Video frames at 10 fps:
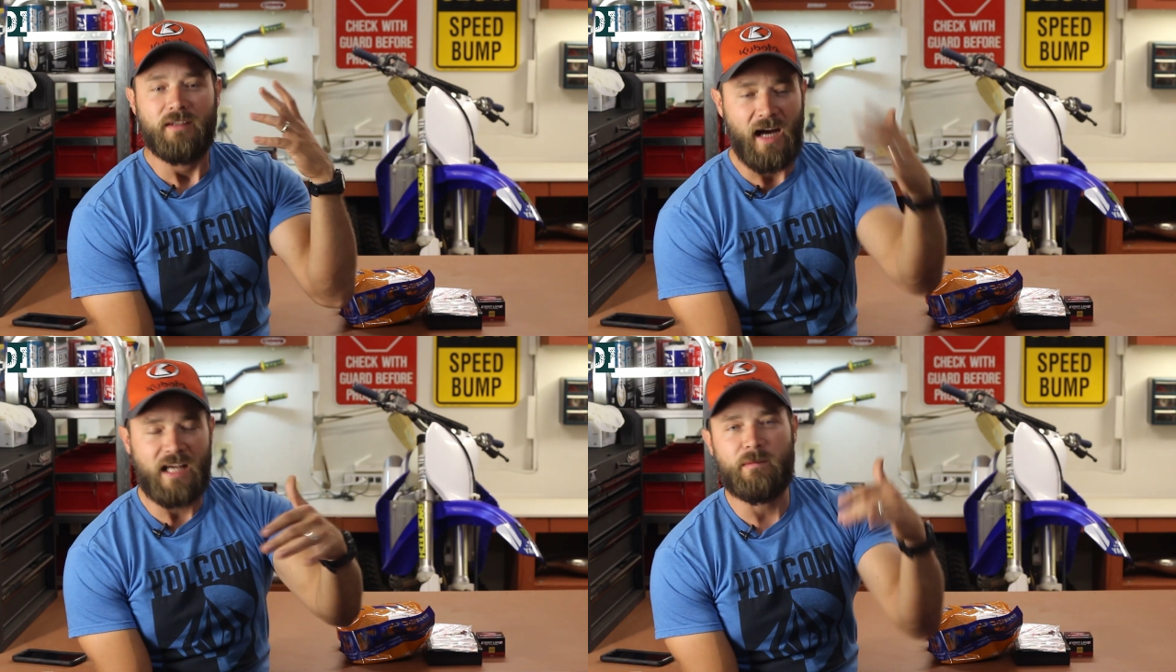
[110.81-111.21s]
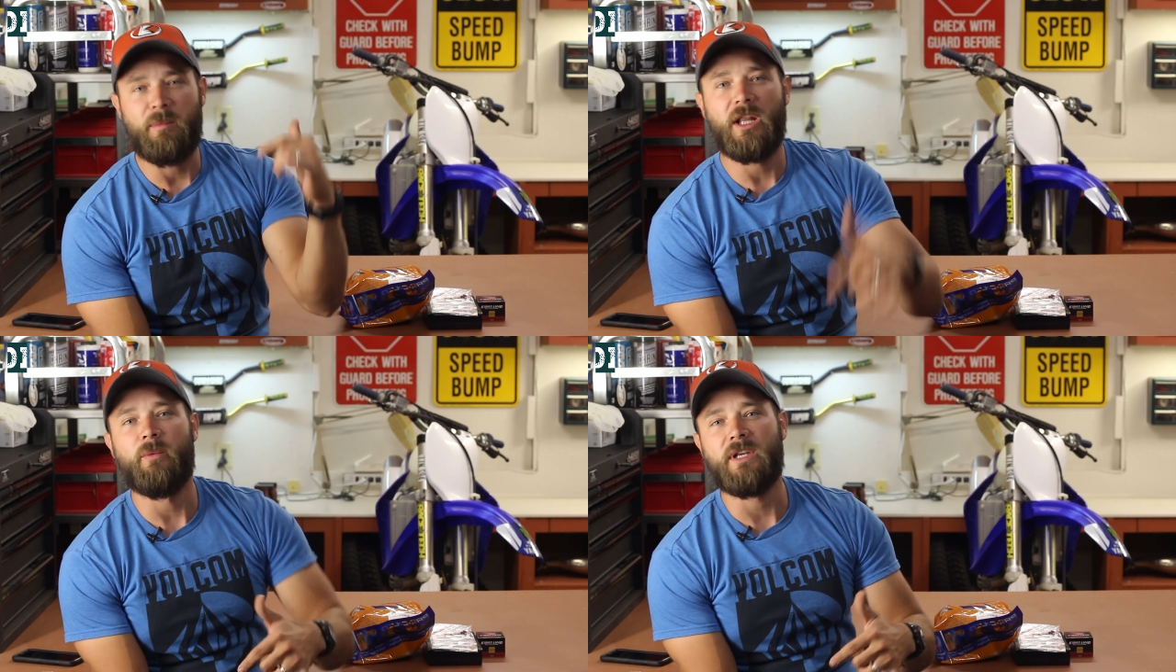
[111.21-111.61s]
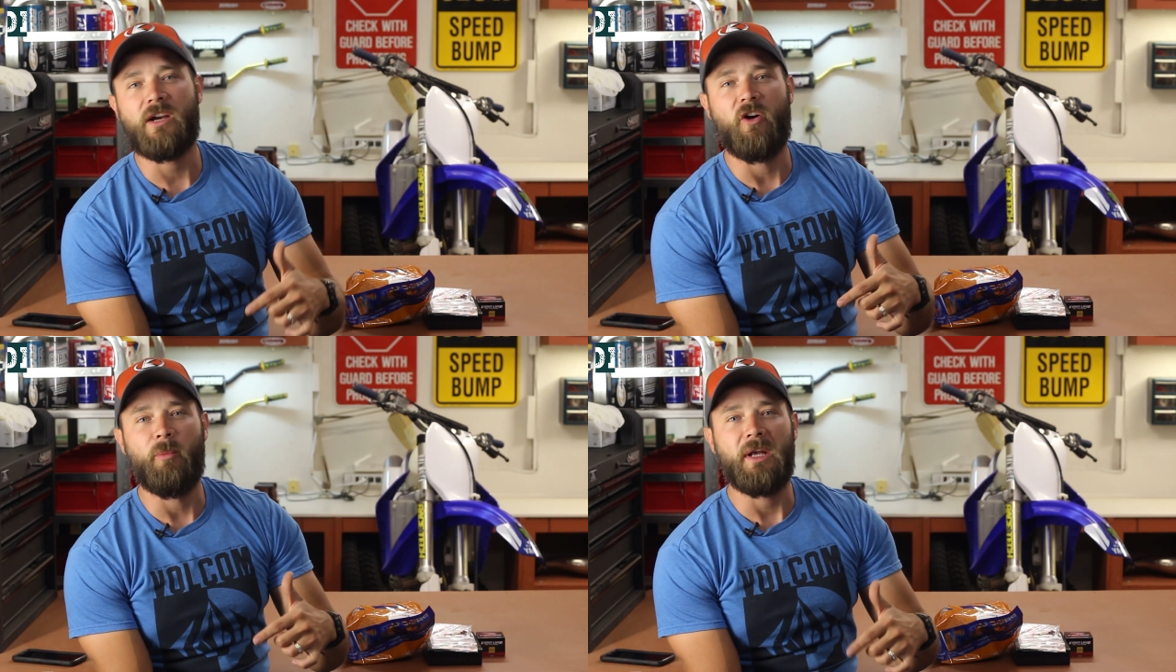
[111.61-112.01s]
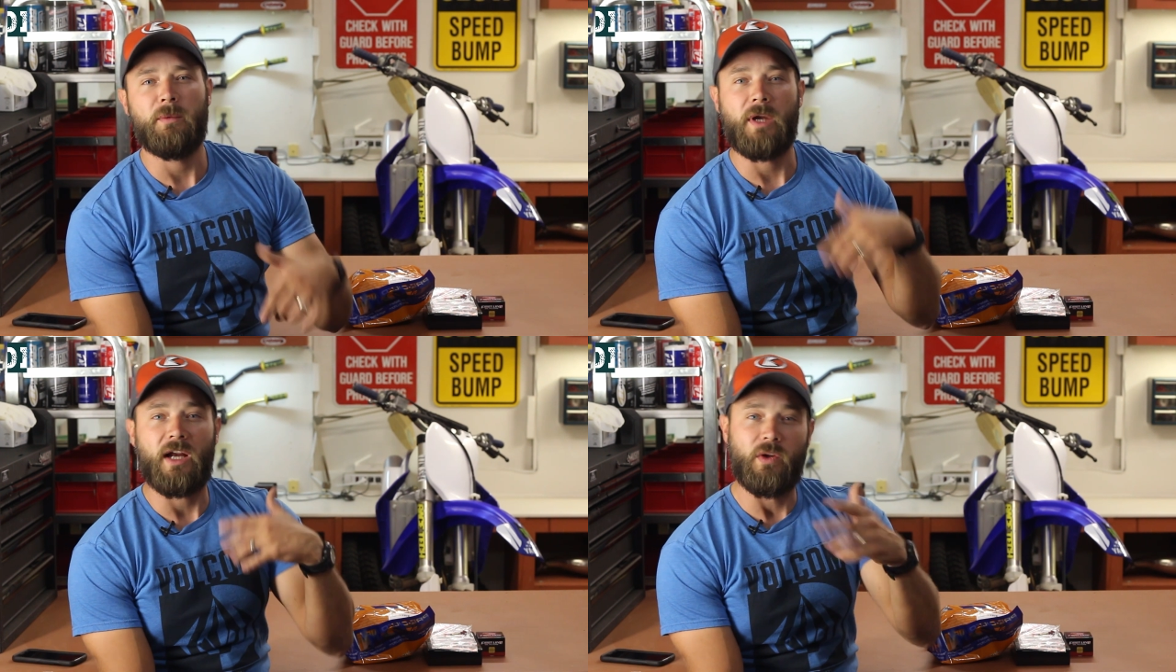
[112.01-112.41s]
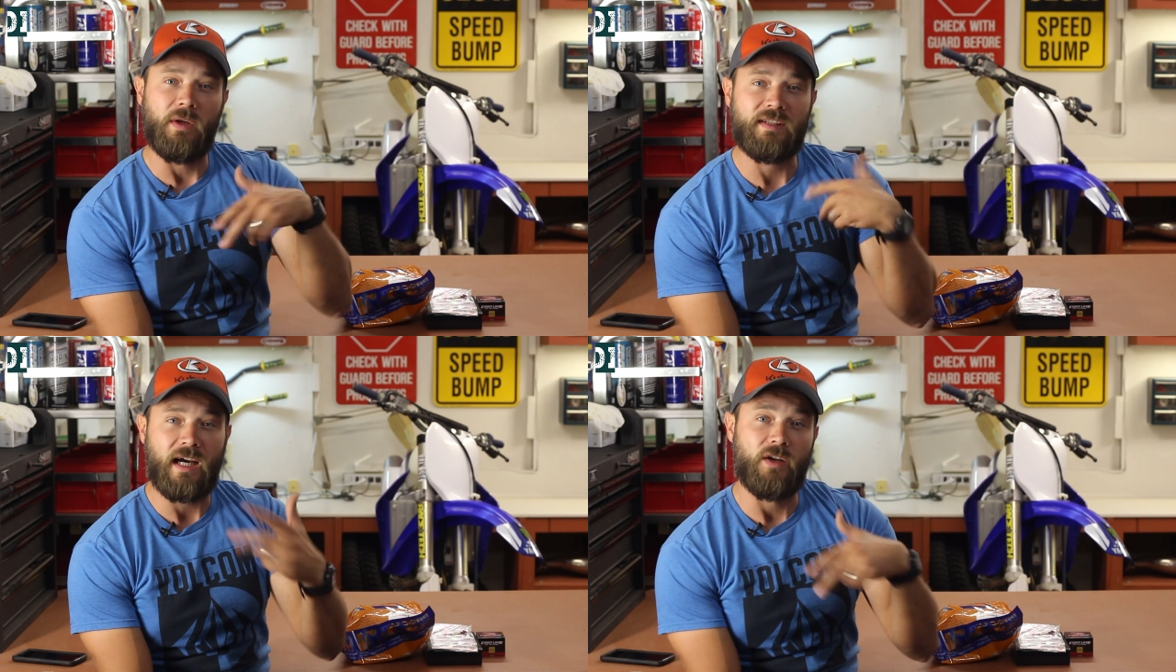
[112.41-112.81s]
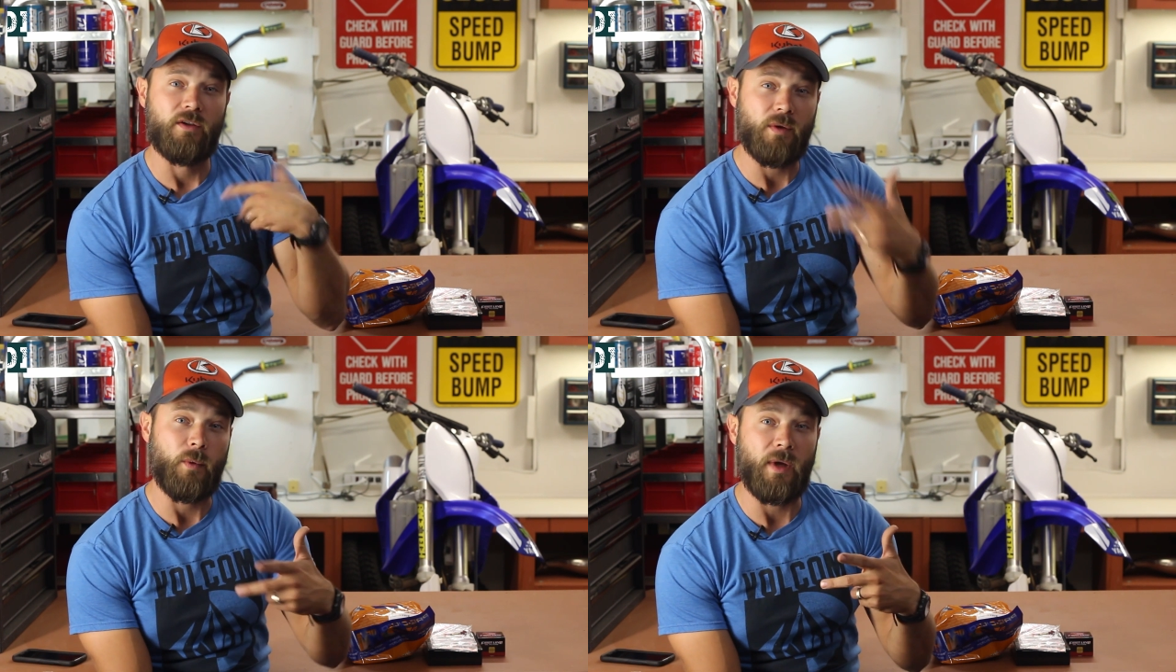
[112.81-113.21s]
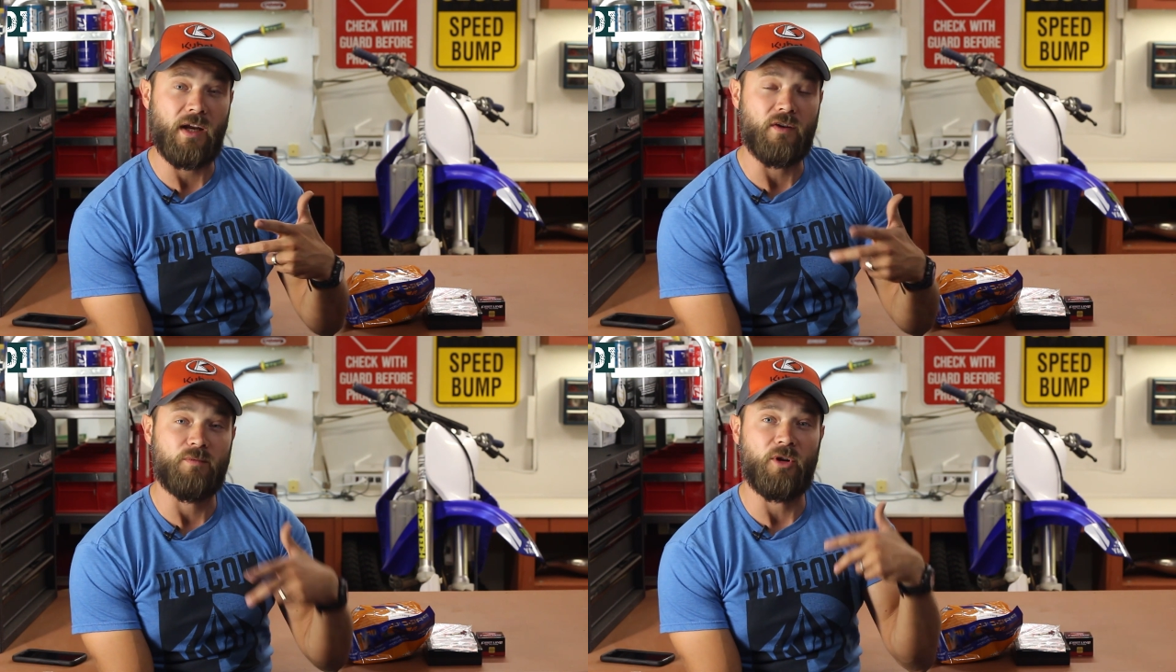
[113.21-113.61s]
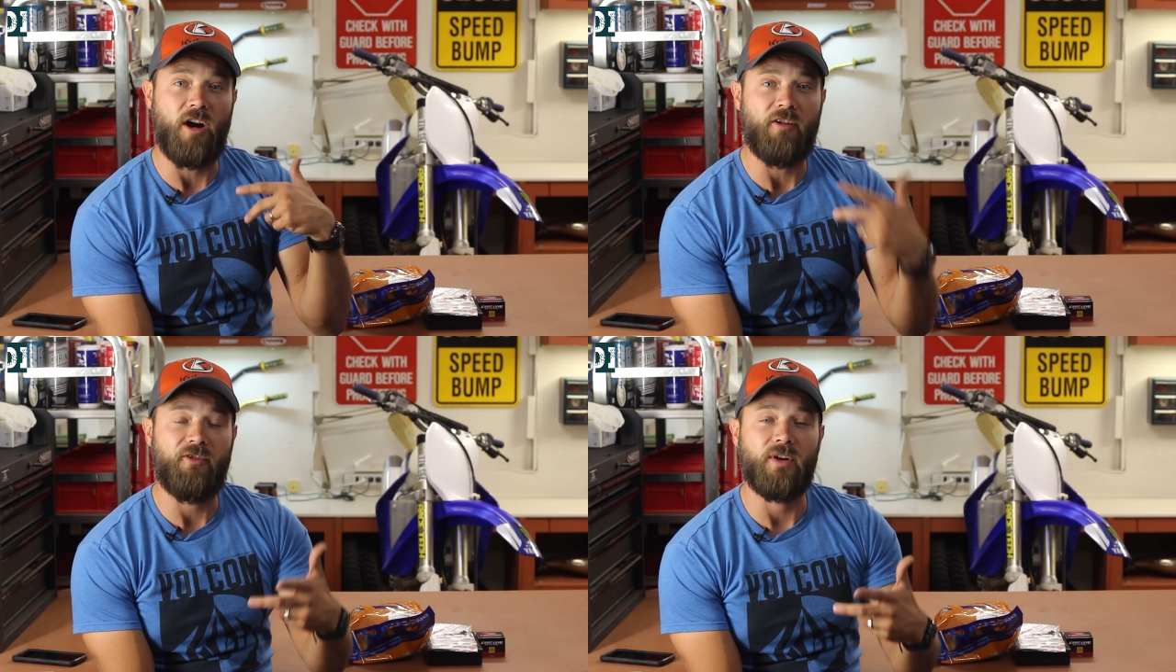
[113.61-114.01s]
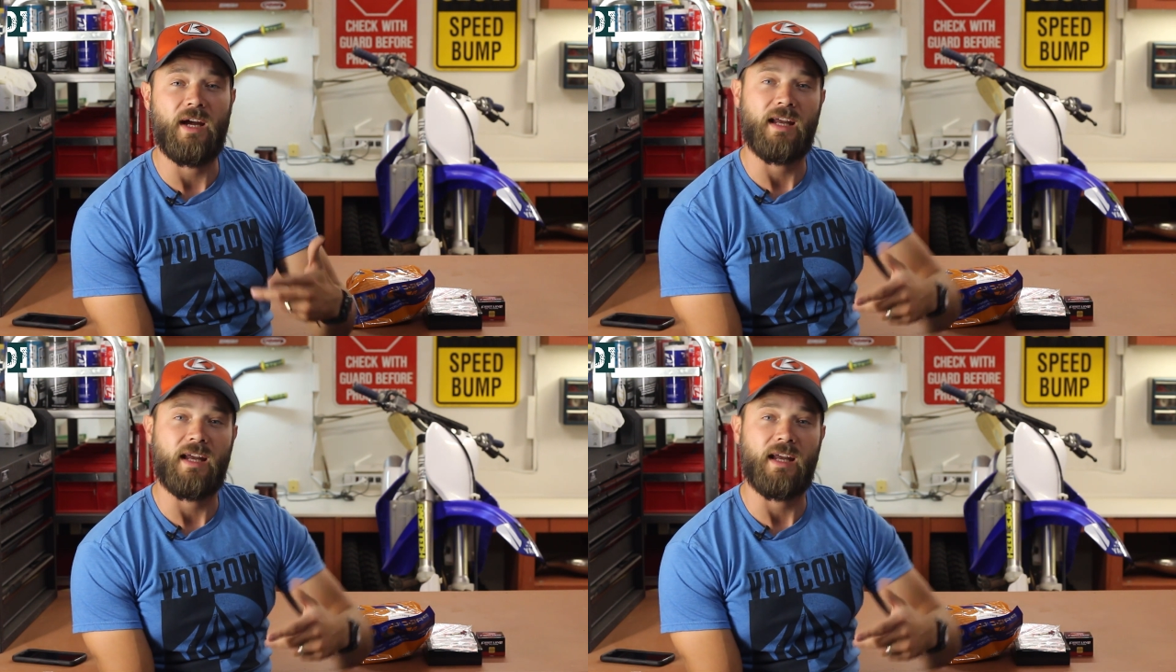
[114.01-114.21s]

ask me below in a comment and we can do these kind of quick videos more often.